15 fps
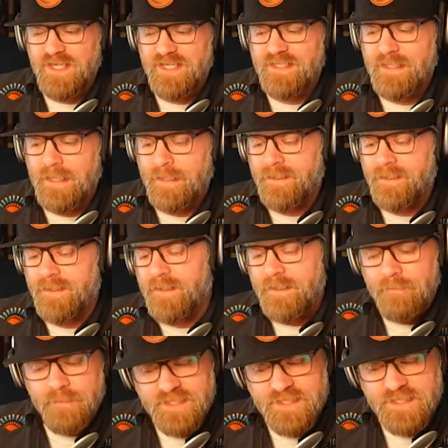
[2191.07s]
cool to see an app
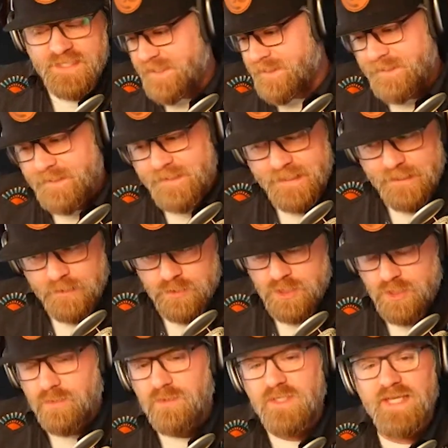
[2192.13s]
like that. But
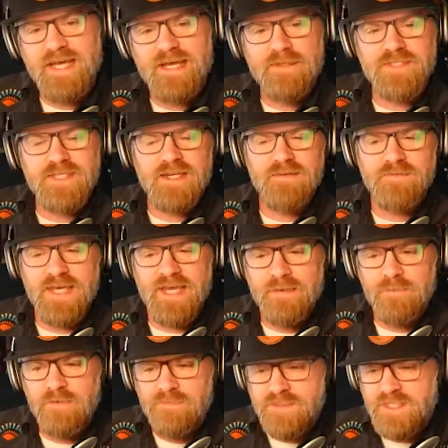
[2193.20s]
then,
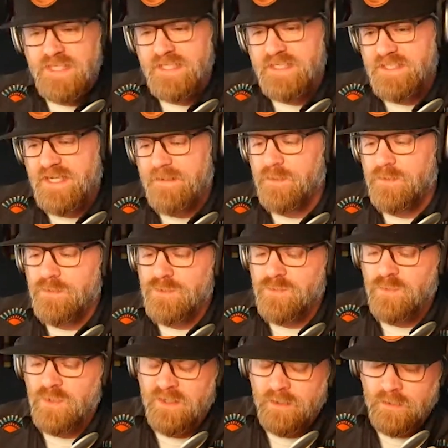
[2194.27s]
totally outside of that, we've
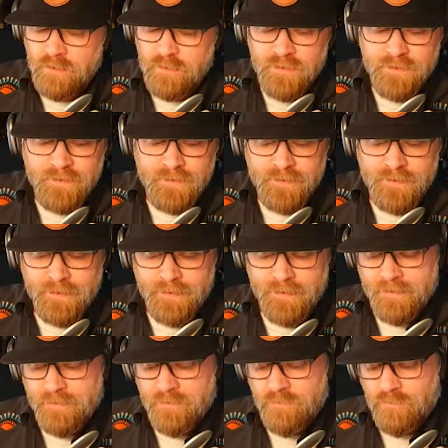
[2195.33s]
seen examples
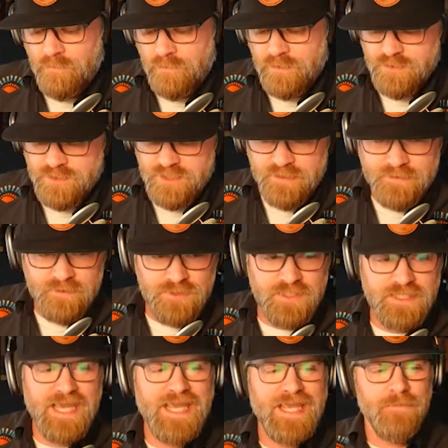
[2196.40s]
where
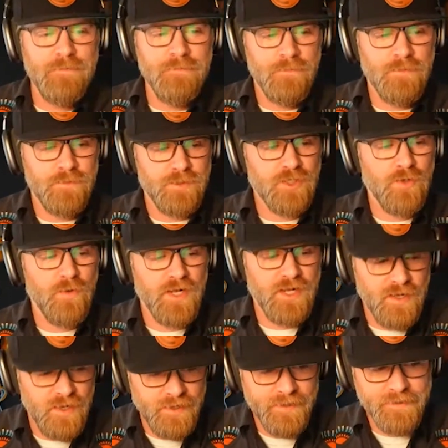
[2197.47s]
there's a
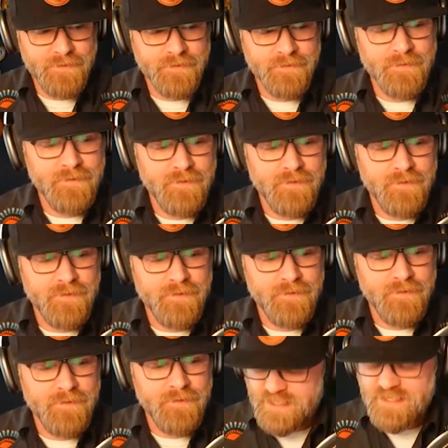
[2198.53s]
game going
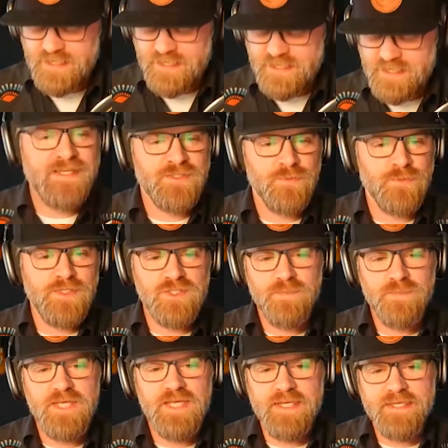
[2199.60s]
on,
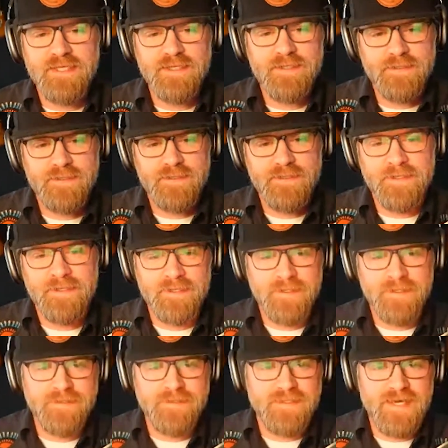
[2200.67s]
even as we
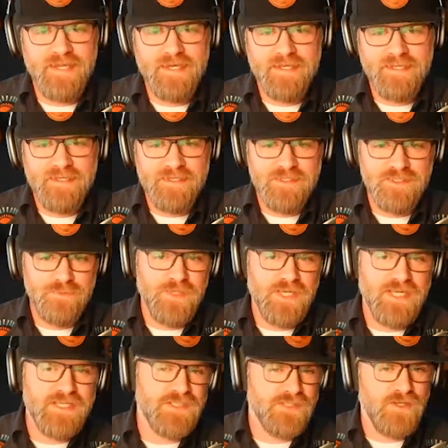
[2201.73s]
speak,
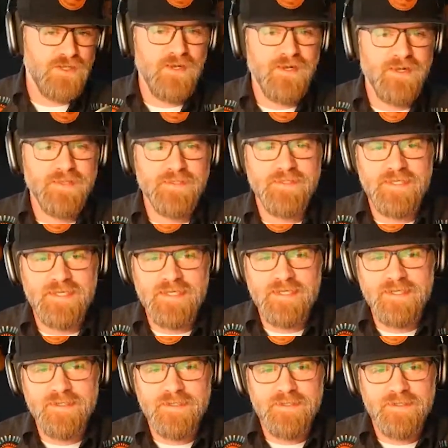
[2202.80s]
that is
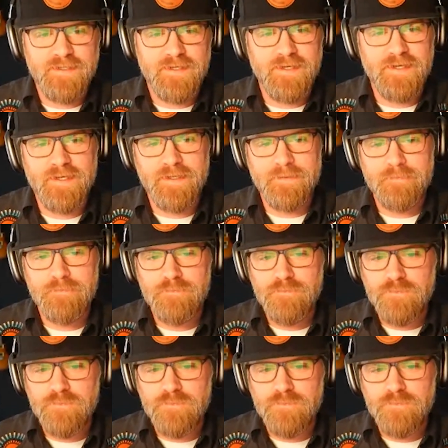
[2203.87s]
based on the